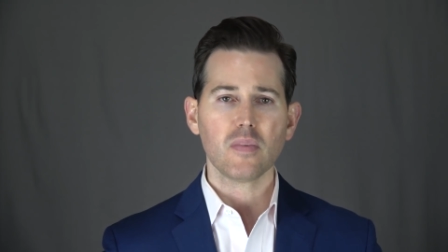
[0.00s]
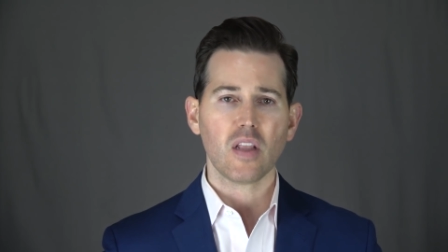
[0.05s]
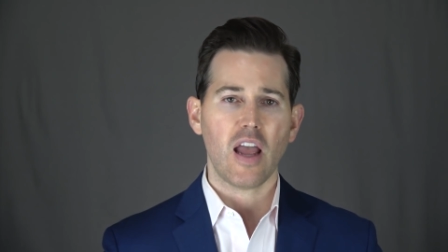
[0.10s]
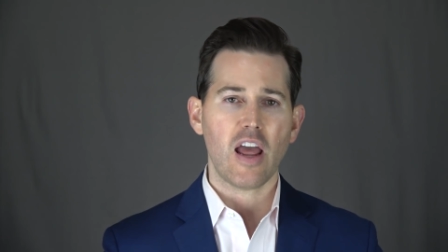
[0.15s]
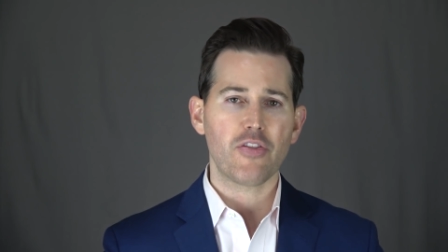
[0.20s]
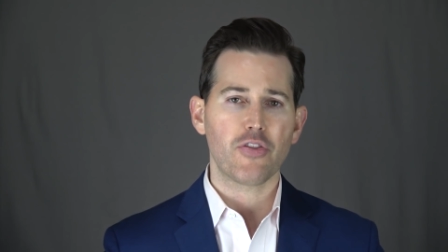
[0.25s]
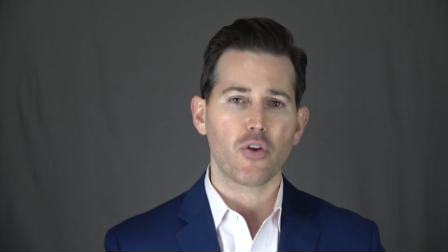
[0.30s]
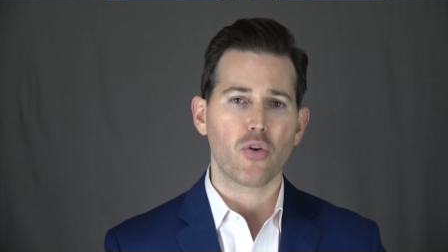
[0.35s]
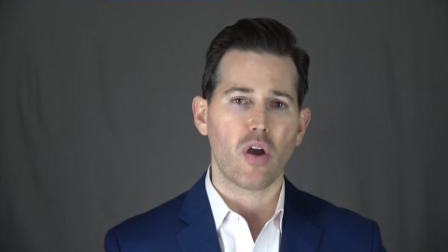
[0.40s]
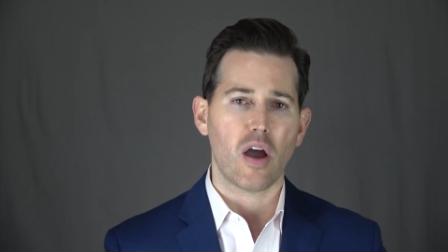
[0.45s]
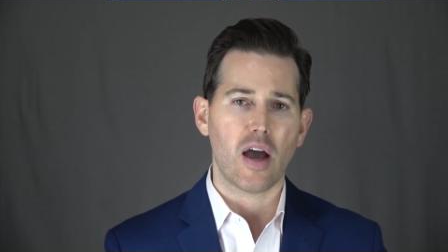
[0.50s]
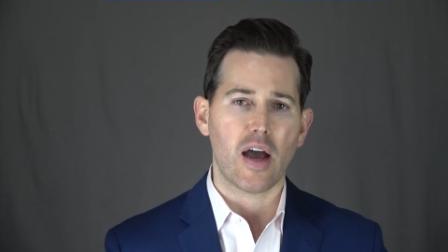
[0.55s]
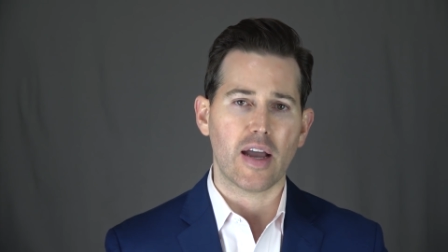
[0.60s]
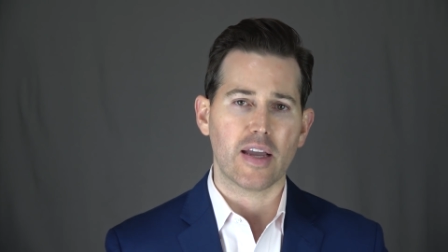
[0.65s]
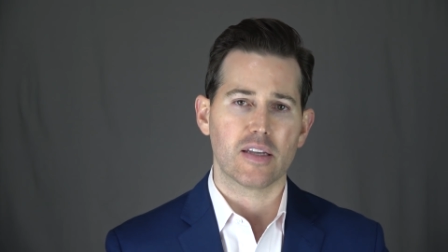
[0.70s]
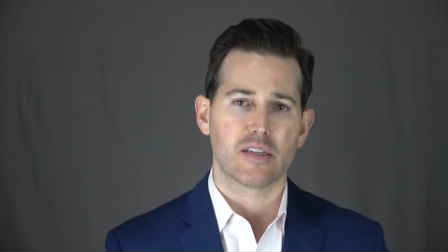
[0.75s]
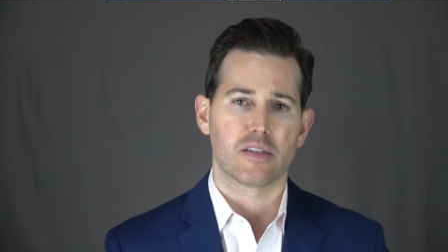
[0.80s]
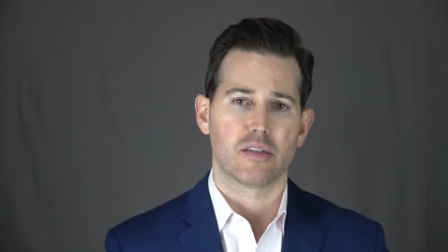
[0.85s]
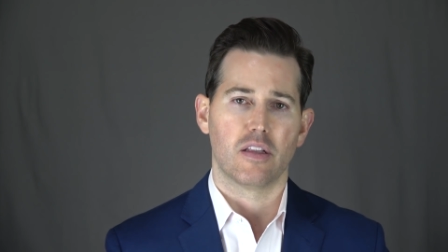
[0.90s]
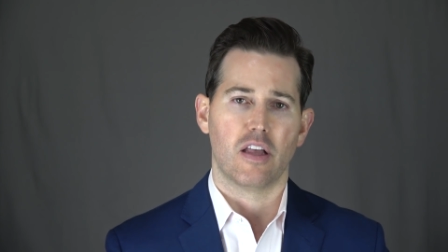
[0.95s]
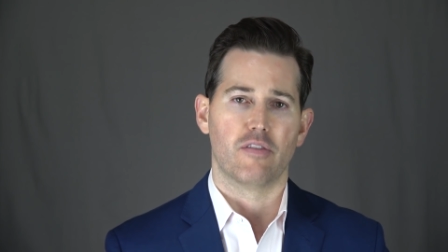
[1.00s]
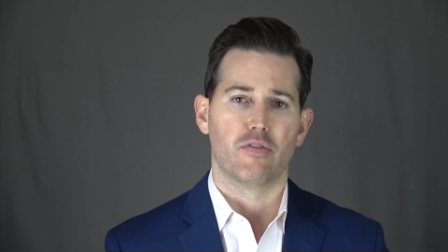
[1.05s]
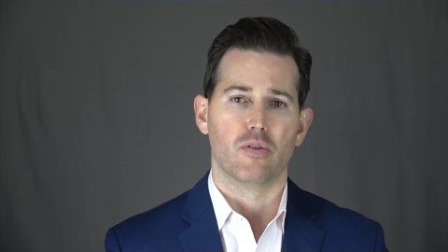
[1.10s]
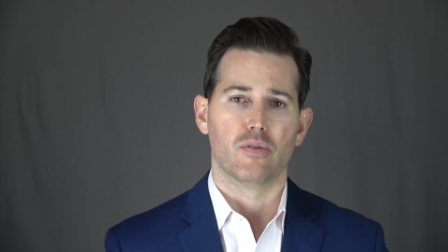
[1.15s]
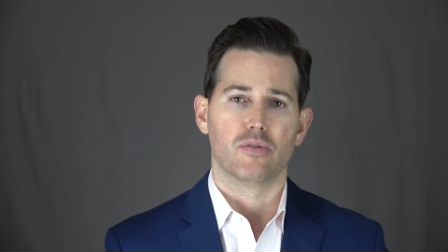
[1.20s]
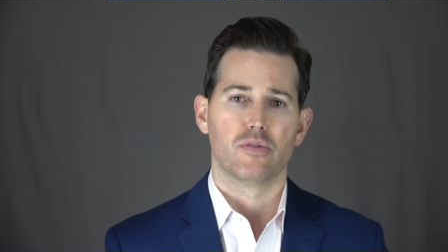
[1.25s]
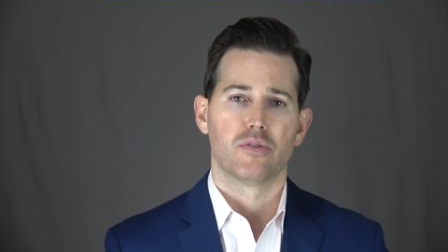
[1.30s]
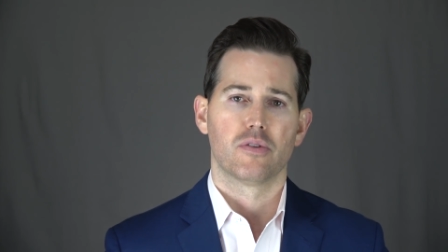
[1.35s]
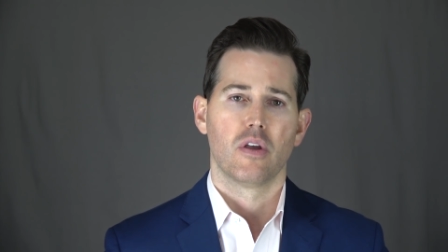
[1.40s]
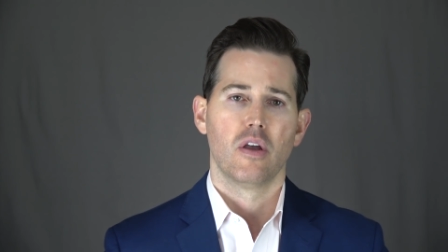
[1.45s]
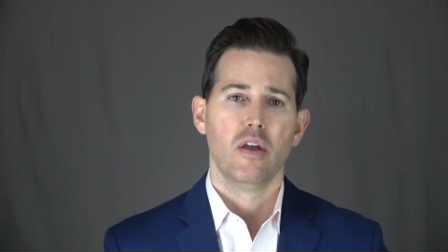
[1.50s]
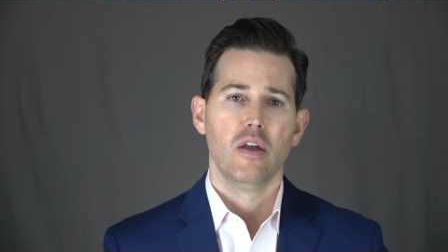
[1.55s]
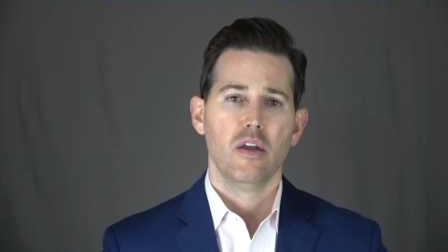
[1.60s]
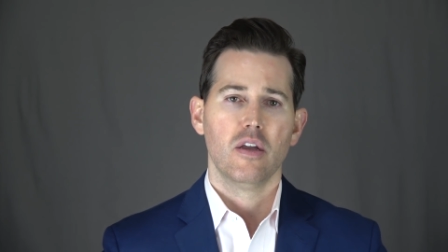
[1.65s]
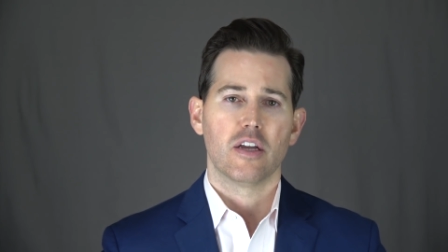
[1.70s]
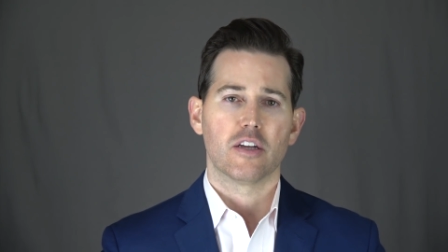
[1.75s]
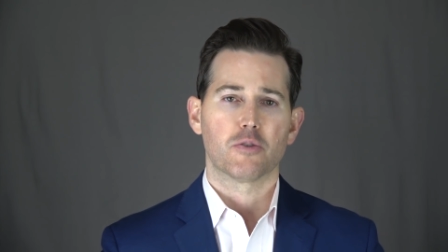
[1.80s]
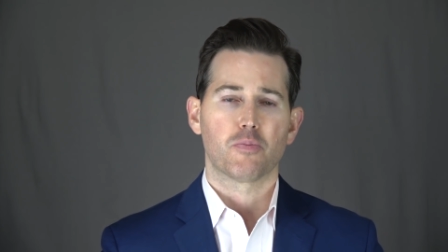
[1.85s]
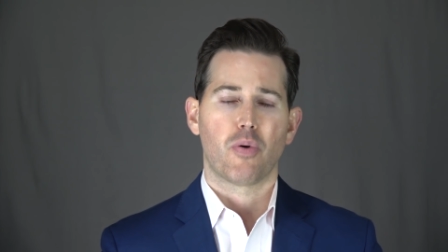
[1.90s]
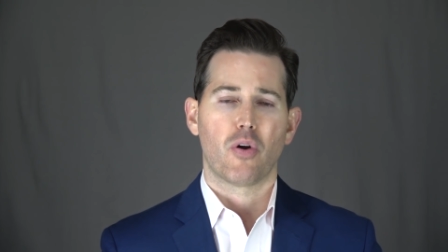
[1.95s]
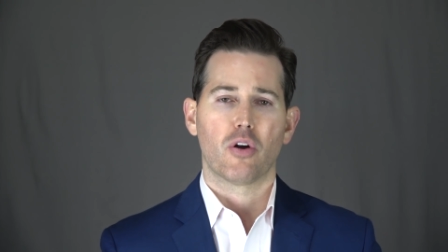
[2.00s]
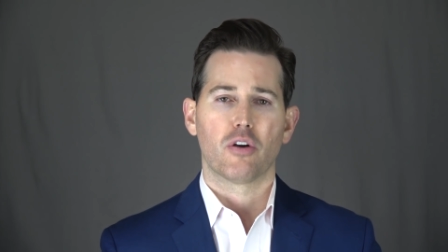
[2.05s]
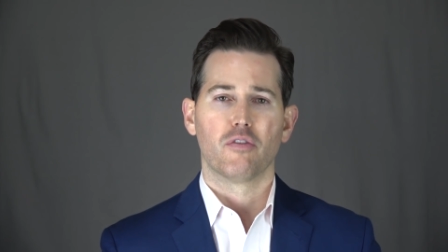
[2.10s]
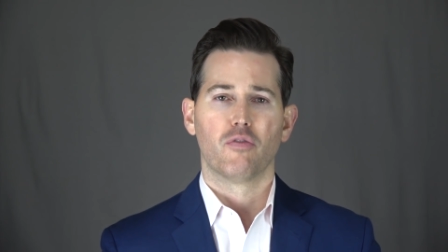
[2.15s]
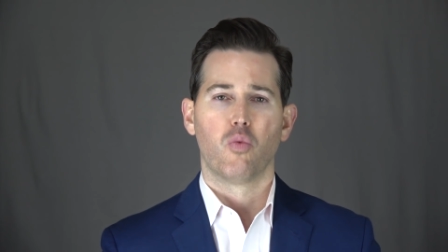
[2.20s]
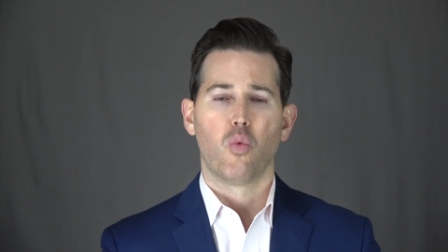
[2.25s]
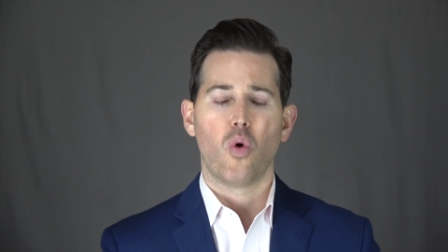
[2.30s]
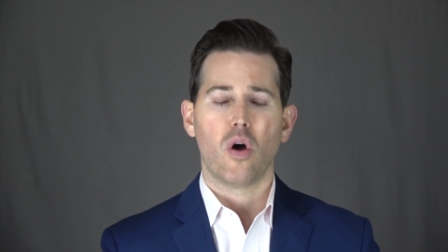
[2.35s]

at their highest levels as part of